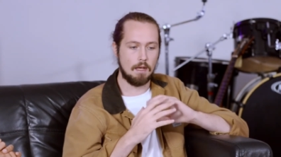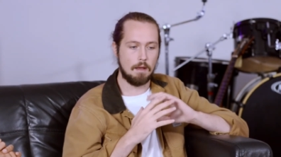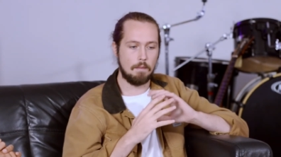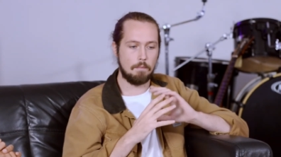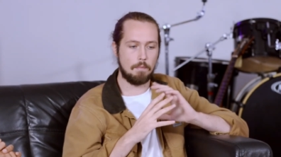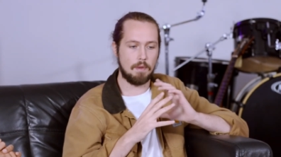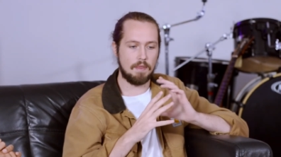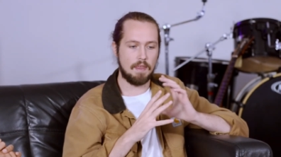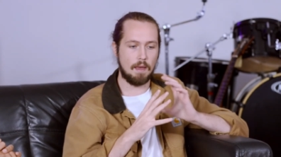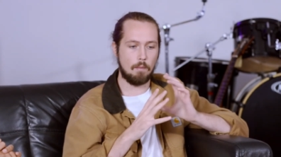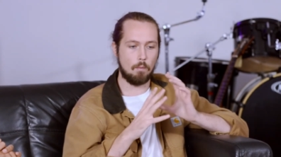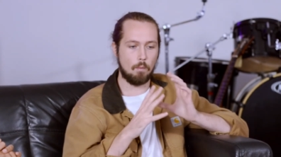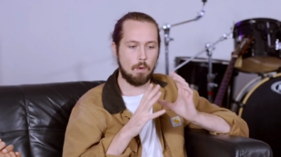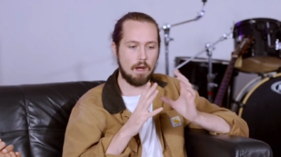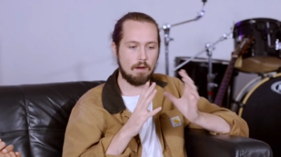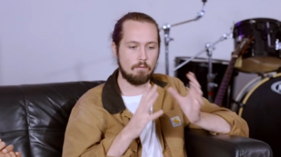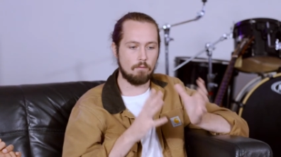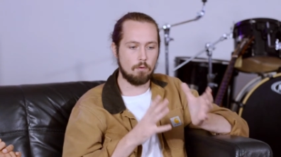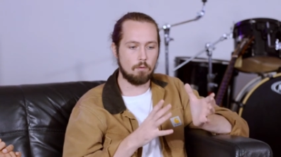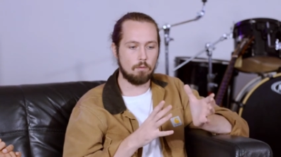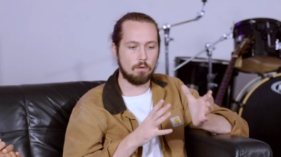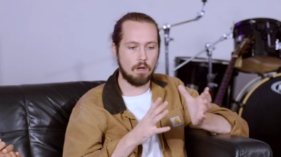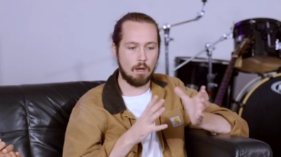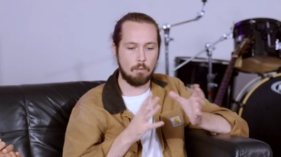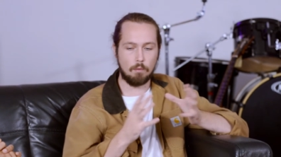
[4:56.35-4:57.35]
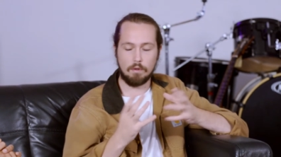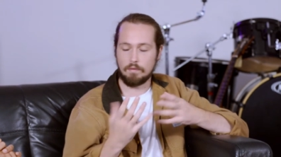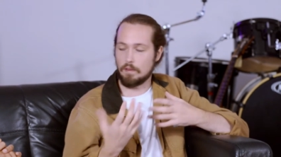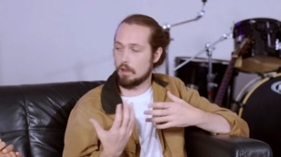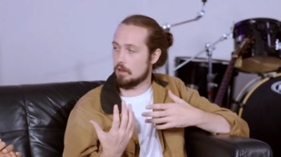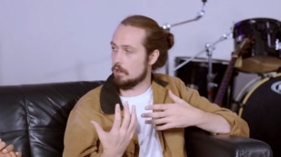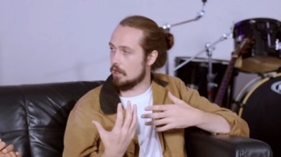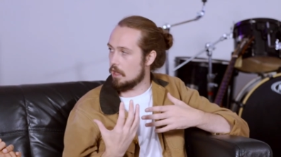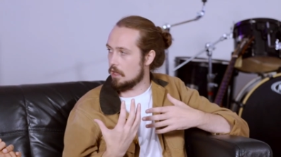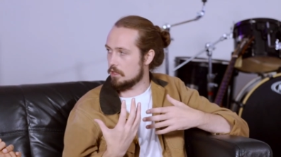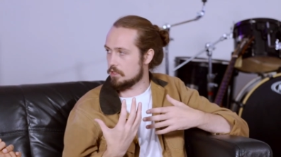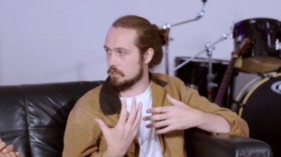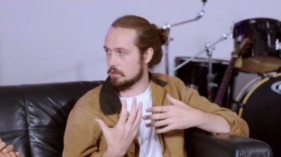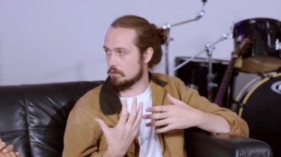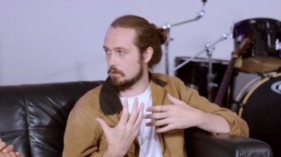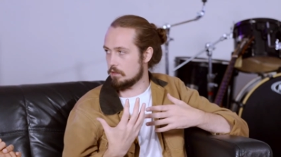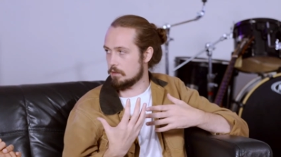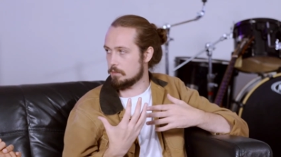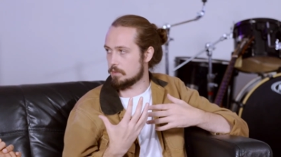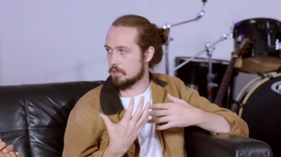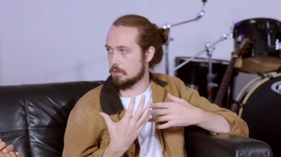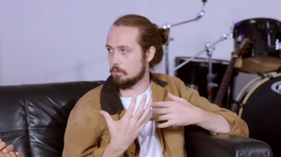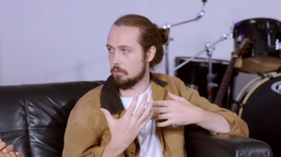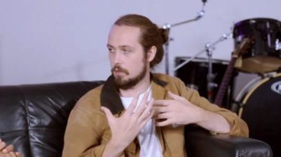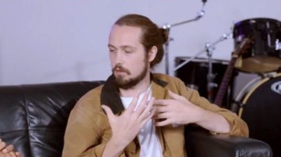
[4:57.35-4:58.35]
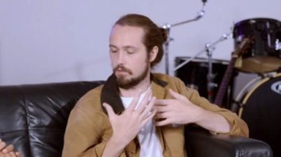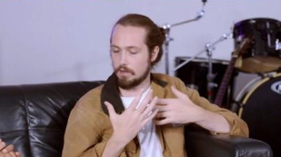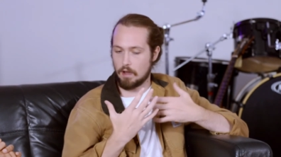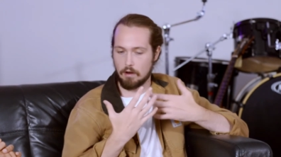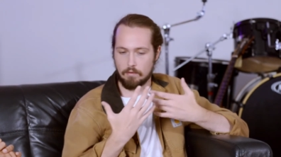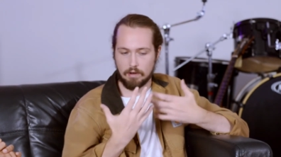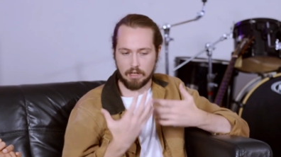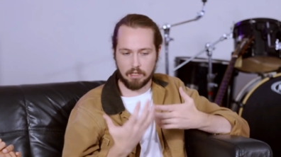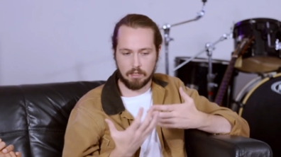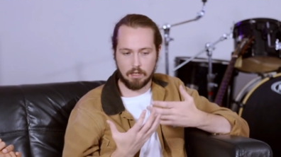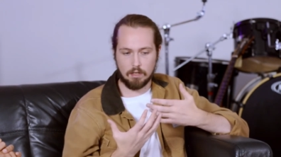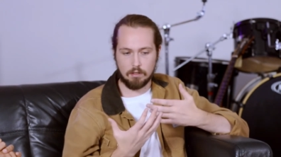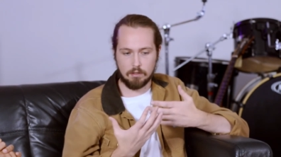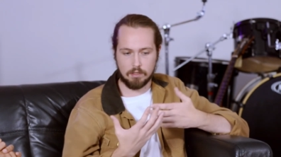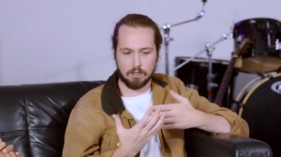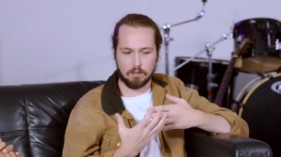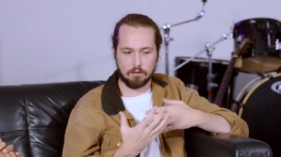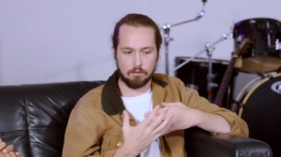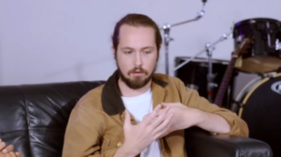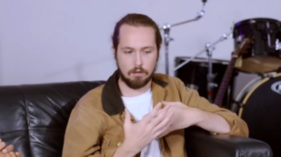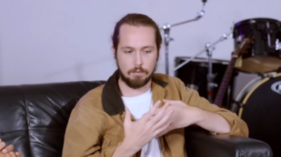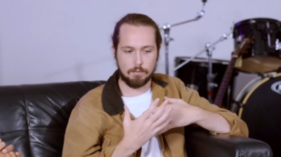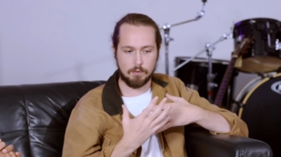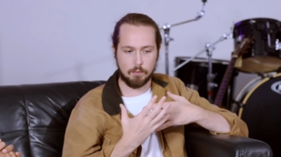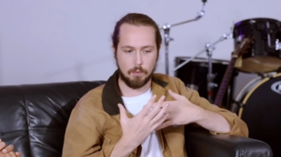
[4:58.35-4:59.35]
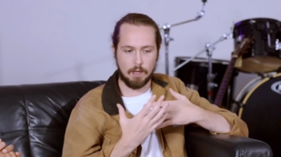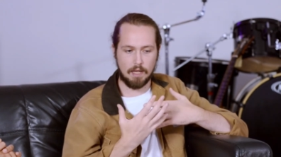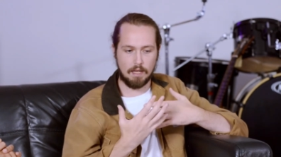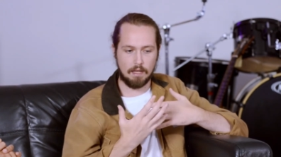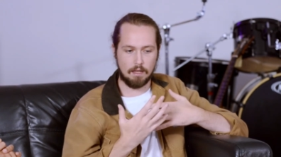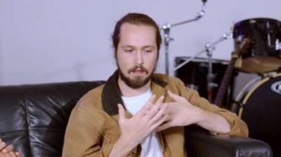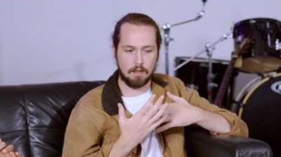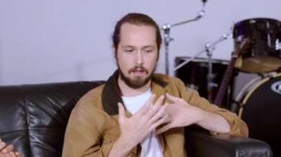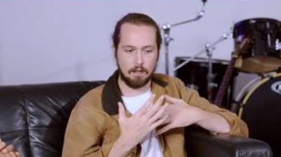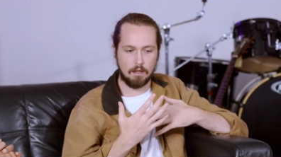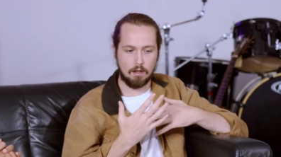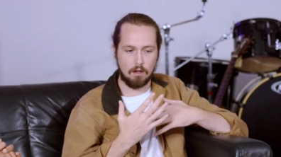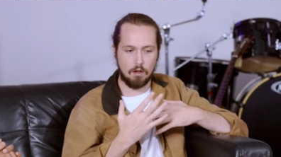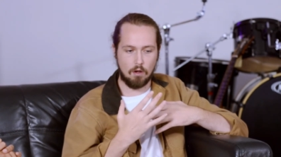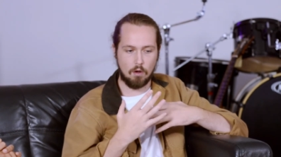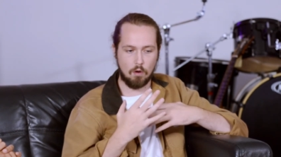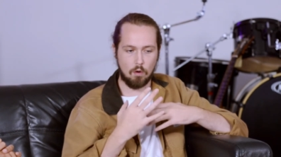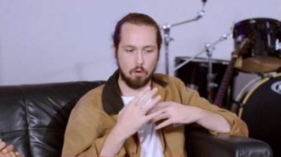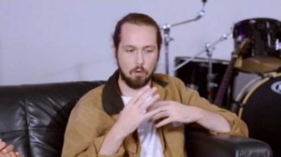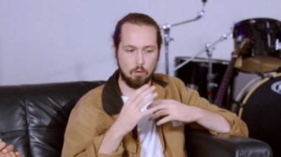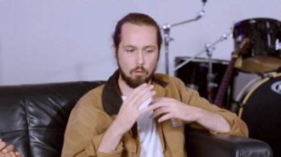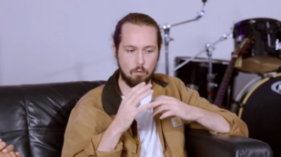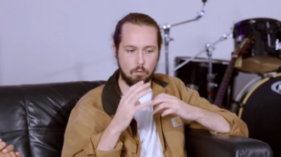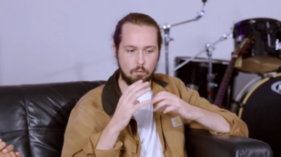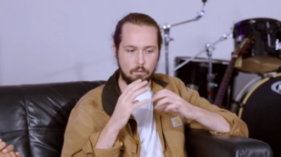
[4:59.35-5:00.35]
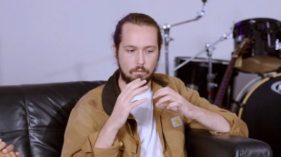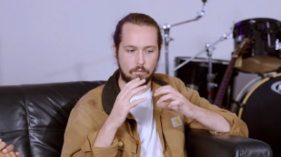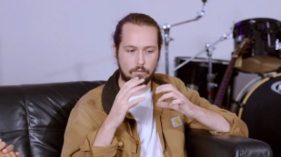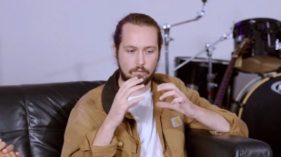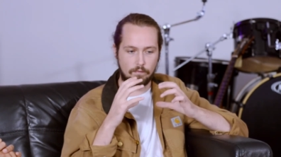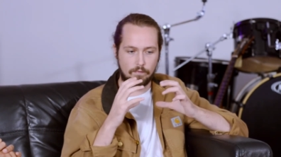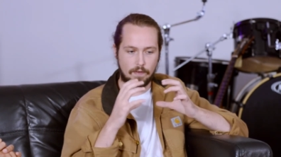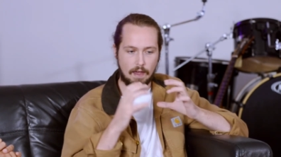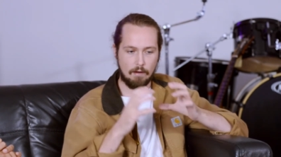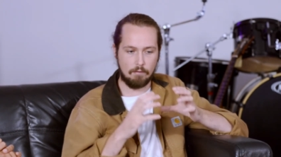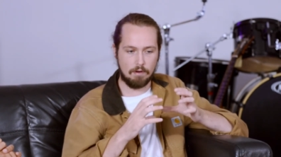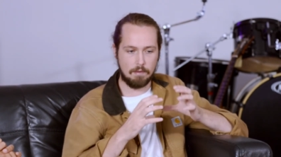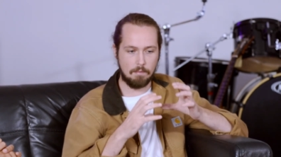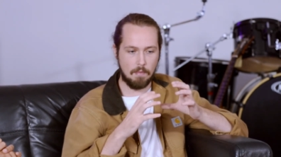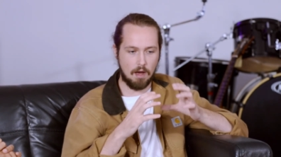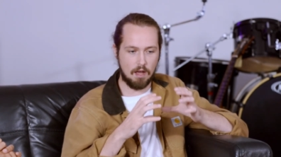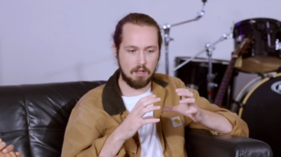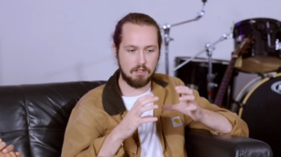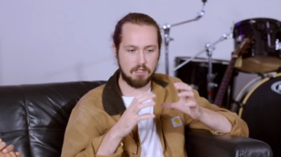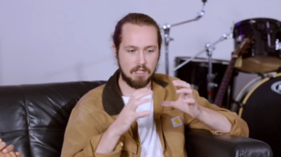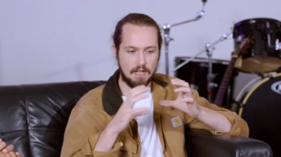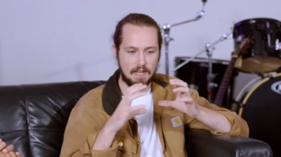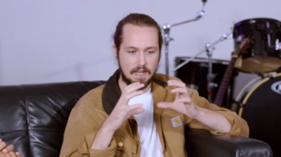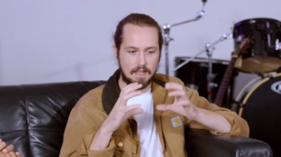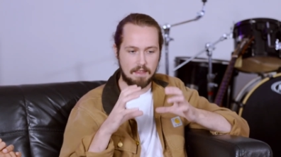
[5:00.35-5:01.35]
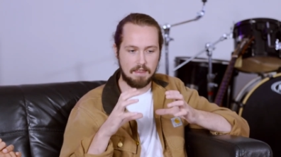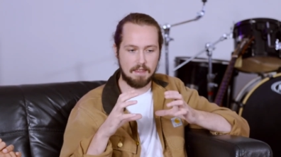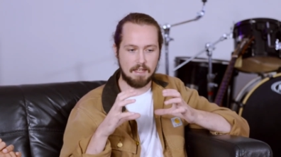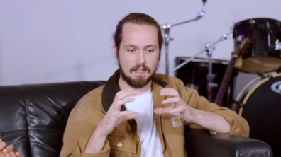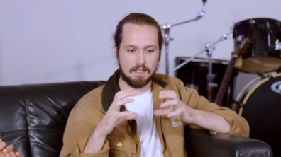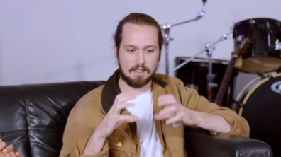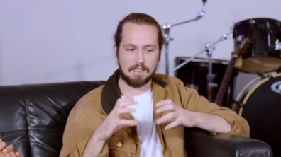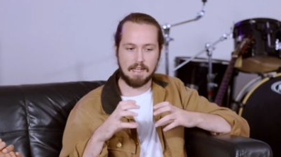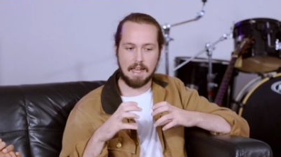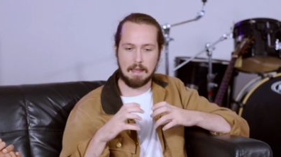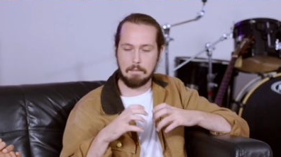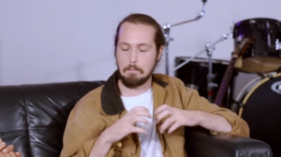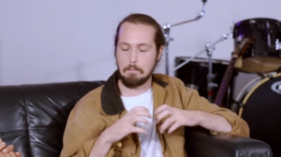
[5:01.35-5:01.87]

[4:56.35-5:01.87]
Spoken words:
But then we're all, like with our nurture groups and with our inclusion groups, we're all very much in the same